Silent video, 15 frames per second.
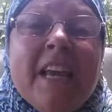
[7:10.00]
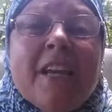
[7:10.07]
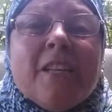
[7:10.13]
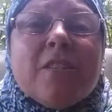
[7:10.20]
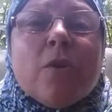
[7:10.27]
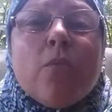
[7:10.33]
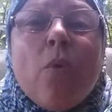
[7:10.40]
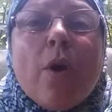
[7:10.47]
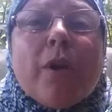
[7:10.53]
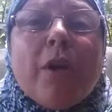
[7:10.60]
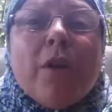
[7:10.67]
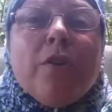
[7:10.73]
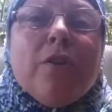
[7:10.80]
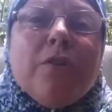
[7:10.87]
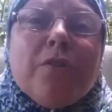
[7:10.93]
So what
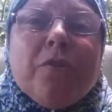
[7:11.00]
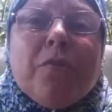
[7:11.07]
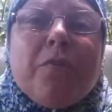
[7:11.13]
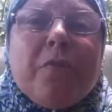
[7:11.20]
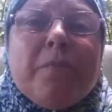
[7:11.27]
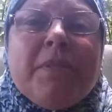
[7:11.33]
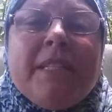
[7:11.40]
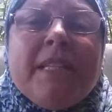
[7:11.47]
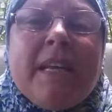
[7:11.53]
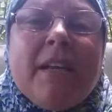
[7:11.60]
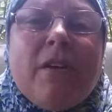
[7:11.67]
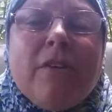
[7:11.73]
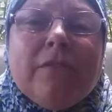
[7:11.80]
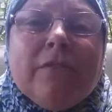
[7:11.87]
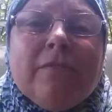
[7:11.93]
can you do from today
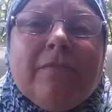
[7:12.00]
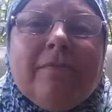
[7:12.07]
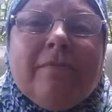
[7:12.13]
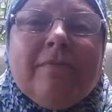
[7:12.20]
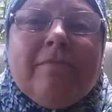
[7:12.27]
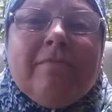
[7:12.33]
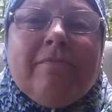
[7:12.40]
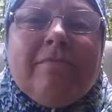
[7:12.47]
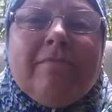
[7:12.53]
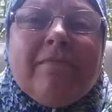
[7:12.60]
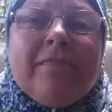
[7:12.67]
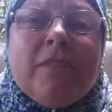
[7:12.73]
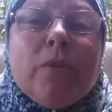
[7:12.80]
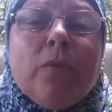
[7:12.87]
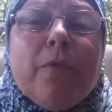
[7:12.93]
on?
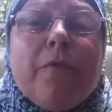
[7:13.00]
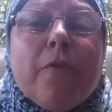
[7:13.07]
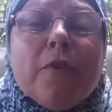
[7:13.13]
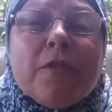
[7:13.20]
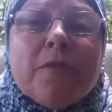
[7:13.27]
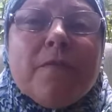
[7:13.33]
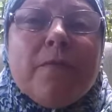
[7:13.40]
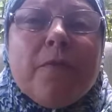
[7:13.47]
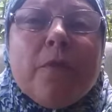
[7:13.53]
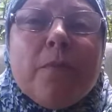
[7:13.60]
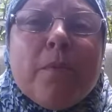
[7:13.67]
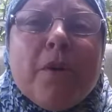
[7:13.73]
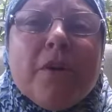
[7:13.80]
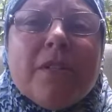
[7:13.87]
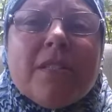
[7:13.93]
Well, first and
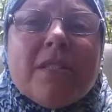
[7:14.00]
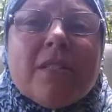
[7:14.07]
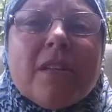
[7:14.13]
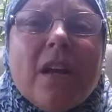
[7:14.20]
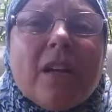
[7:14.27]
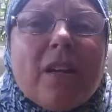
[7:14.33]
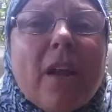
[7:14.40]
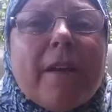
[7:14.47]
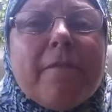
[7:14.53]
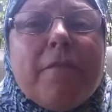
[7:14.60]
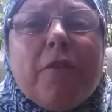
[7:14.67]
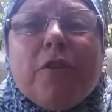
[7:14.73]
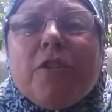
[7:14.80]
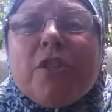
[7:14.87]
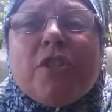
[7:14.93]
foremost, I'd like for
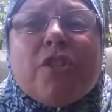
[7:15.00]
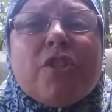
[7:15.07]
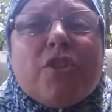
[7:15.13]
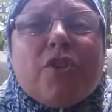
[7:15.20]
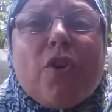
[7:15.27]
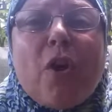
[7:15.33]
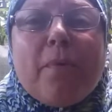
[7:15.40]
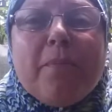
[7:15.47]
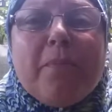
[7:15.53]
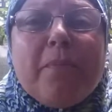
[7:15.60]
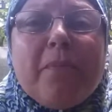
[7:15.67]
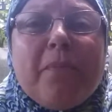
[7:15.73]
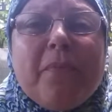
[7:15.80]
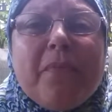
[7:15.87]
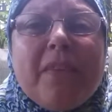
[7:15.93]
you to just stop.
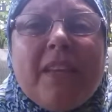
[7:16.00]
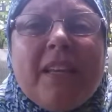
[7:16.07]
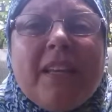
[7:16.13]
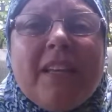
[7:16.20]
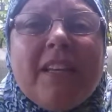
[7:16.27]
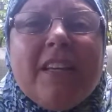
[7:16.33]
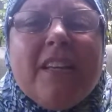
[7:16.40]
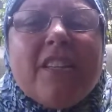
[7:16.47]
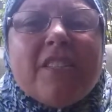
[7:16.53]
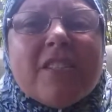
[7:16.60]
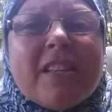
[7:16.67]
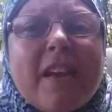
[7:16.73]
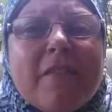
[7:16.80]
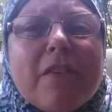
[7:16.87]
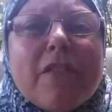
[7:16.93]

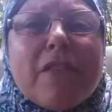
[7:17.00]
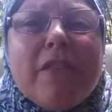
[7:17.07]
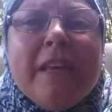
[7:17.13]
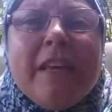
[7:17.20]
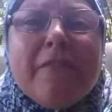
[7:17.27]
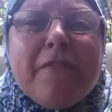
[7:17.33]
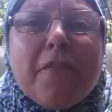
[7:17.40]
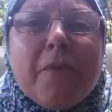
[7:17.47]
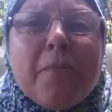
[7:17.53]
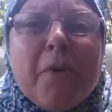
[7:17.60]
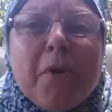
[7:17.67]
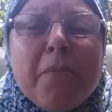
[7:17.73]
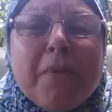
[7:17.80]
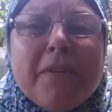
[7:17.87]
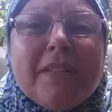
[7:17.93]
Just have a think for a
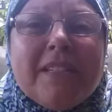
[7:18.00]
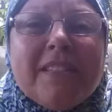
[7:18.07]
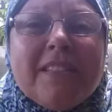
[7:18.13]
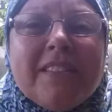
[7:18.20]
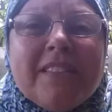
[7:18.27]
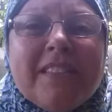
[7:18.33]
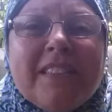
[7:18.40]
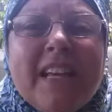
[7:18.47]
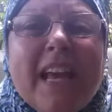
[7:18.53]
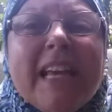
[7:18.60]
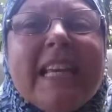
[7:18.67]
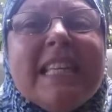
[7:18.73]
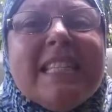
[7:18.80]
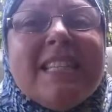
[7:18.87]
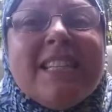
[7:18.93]
moment
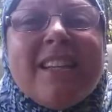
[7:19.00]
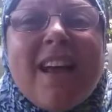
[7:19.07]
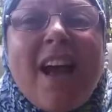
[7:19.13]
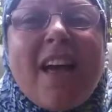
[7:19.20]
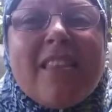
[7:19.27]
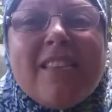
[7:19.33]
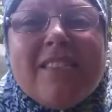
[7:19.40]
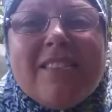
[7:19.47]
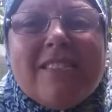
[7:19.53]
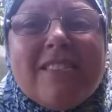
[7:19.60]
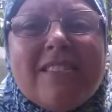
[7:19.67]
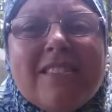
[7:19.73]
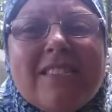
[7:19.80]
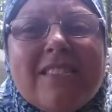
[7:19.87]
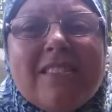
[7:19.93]
and consider
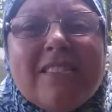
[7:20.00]
others.